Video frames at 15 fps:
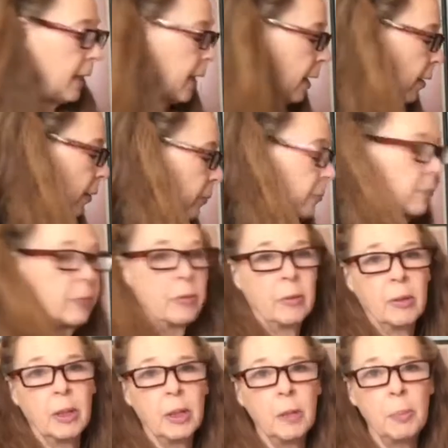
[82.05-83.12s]
Now,
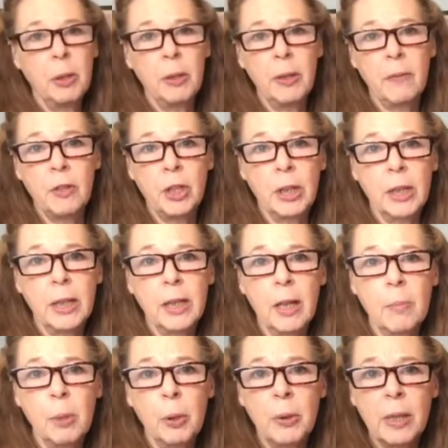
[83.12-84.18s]
the beauty of chicken
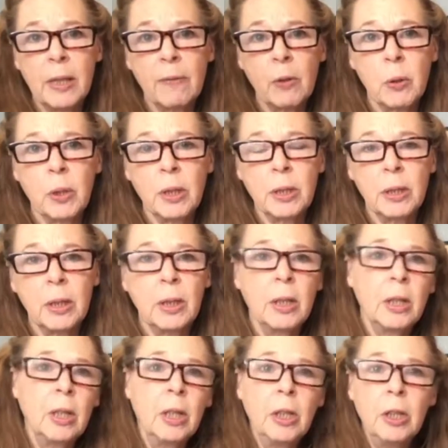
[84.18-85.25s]
gumbo is, of course,
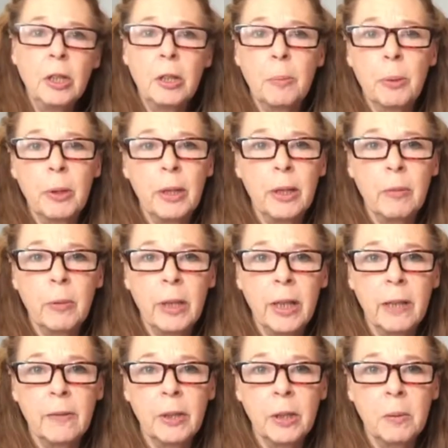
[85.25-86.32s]
you can put in
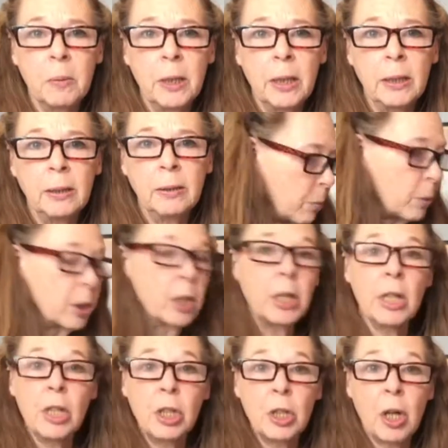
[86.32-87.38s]
whatever you want. We're
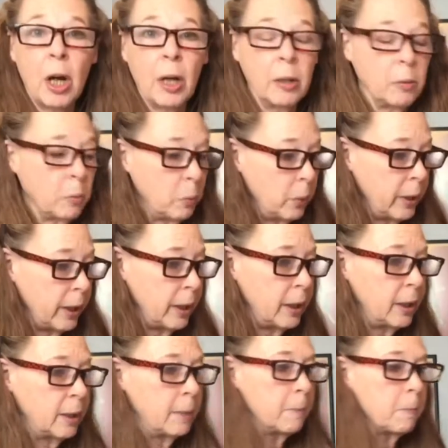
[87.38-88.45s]
going to start
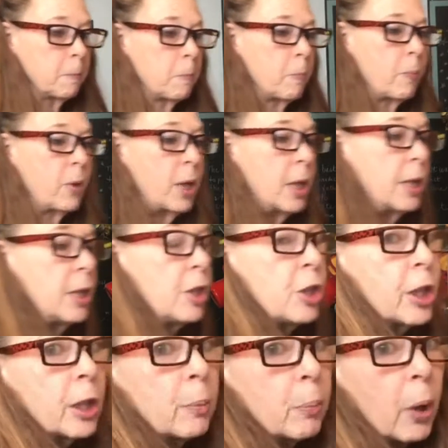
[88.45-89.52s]
with
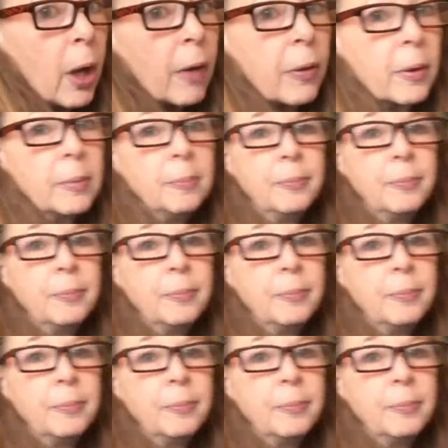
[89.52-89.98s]
chicken broth.